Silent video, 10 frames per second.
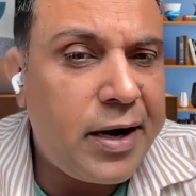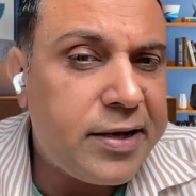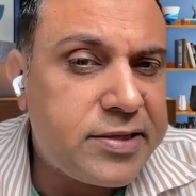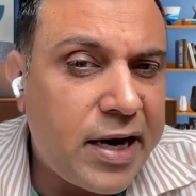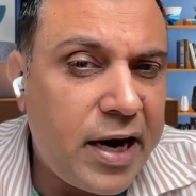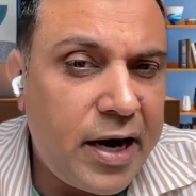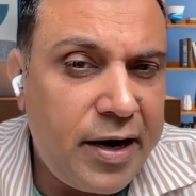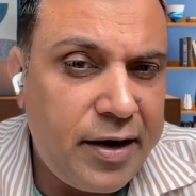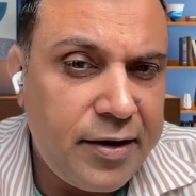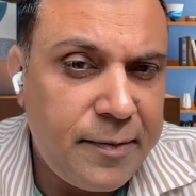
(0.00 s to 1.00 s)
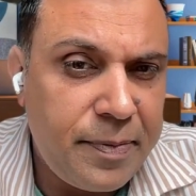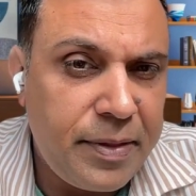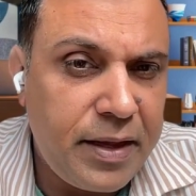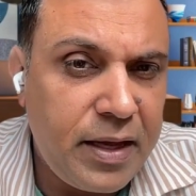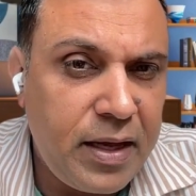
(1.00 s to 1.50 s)
understand
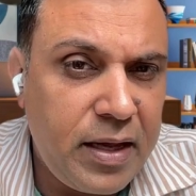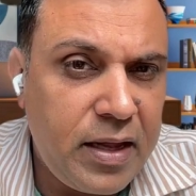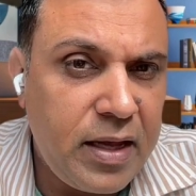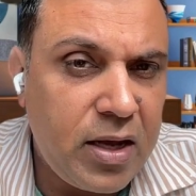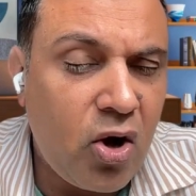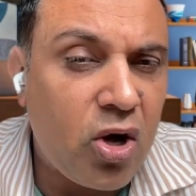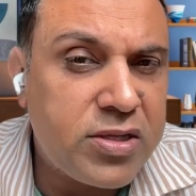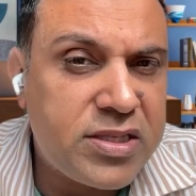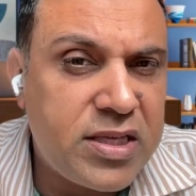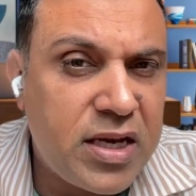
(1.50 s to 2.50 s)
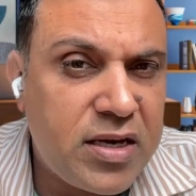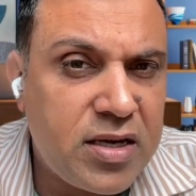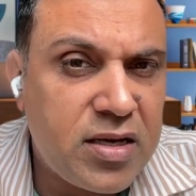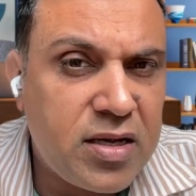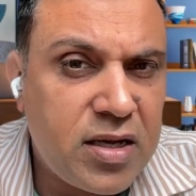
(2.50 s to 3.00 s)
the onset
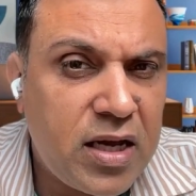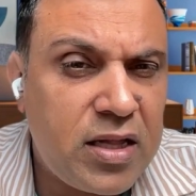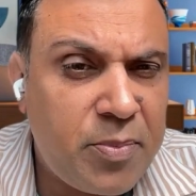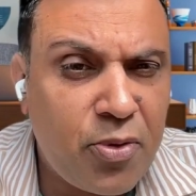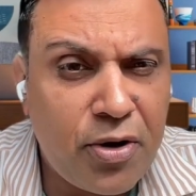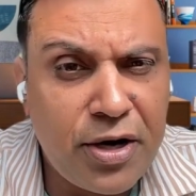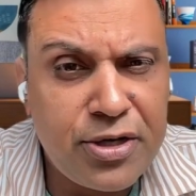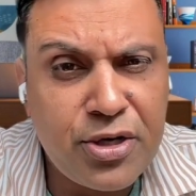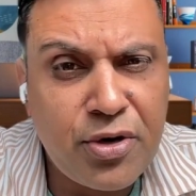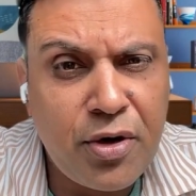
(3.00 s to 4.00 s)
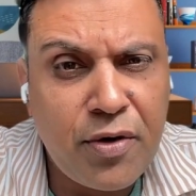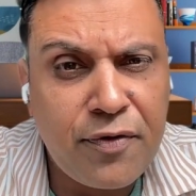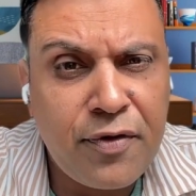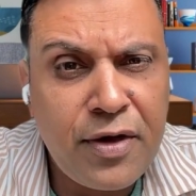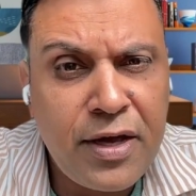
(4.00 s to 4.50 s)
and the progression of
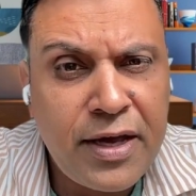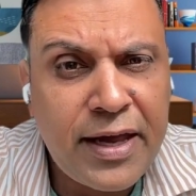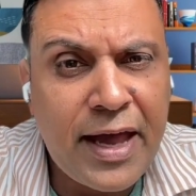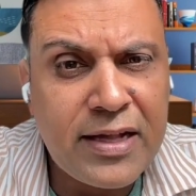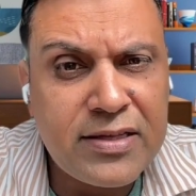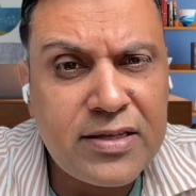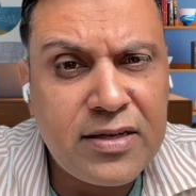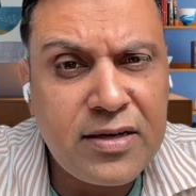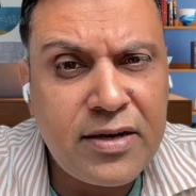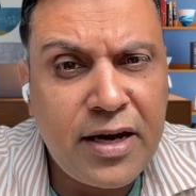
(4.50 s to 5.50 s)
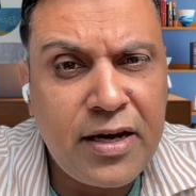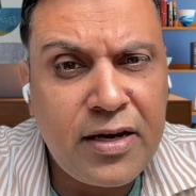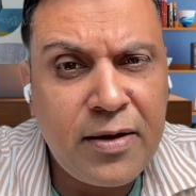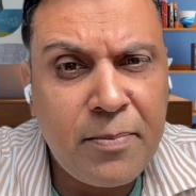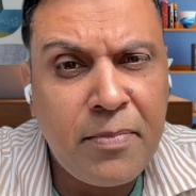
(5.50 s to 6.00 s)
cancer, right?
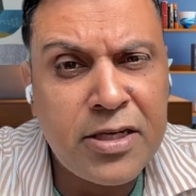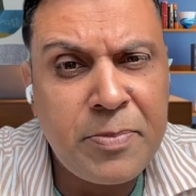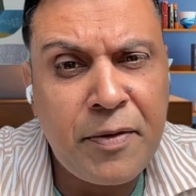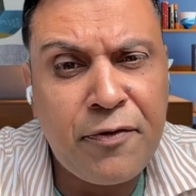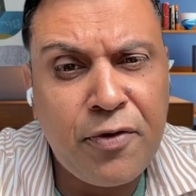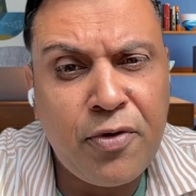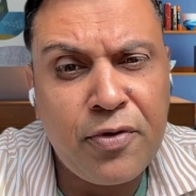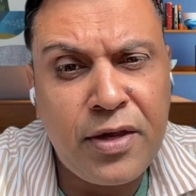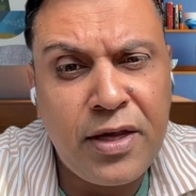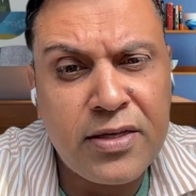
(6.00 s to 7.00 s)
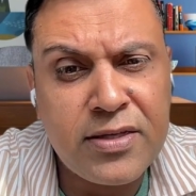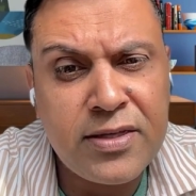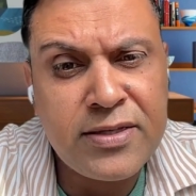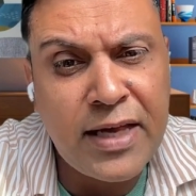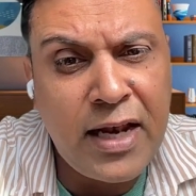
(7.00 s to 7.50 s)
Much before the
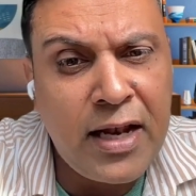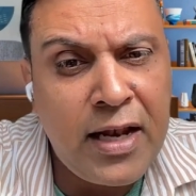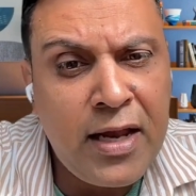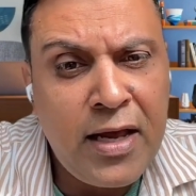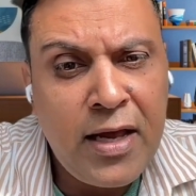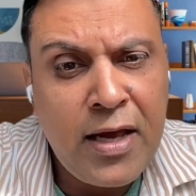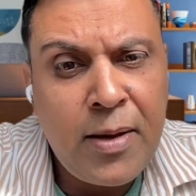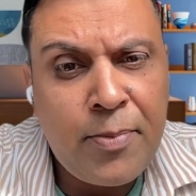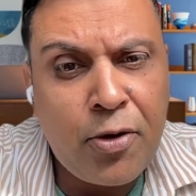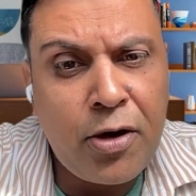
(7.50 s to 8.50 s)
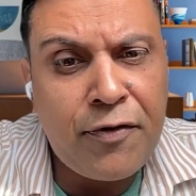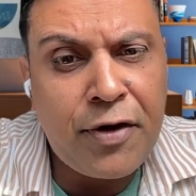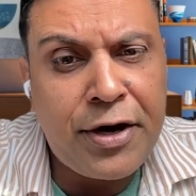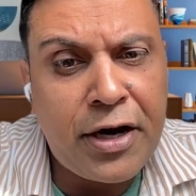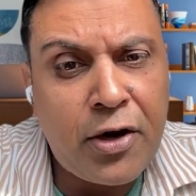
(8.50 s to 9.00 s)
cell
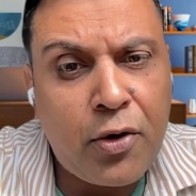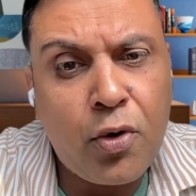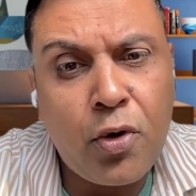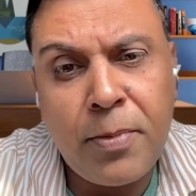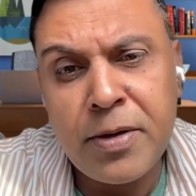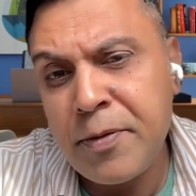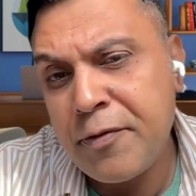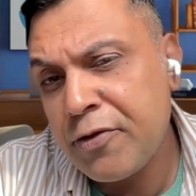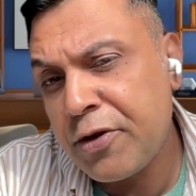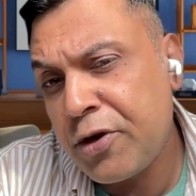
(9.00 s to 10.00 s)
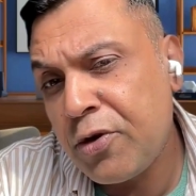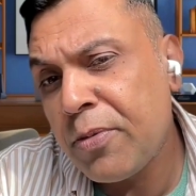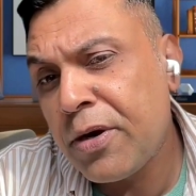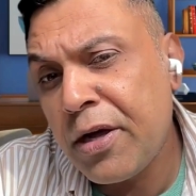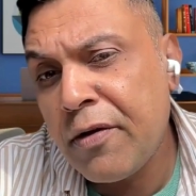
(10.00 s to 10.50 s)
proliferate and grow, much before the
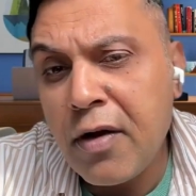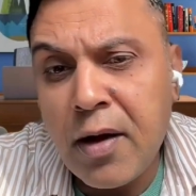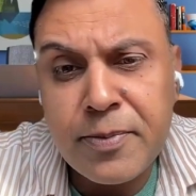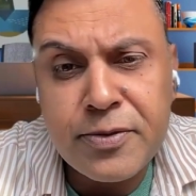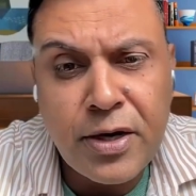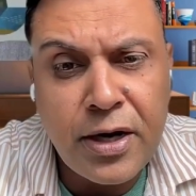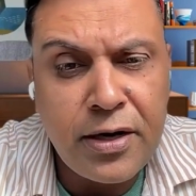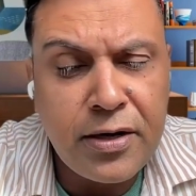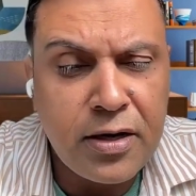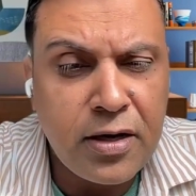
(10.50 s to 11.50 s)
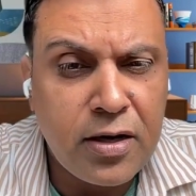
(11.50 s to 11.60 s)
tumor develops, right?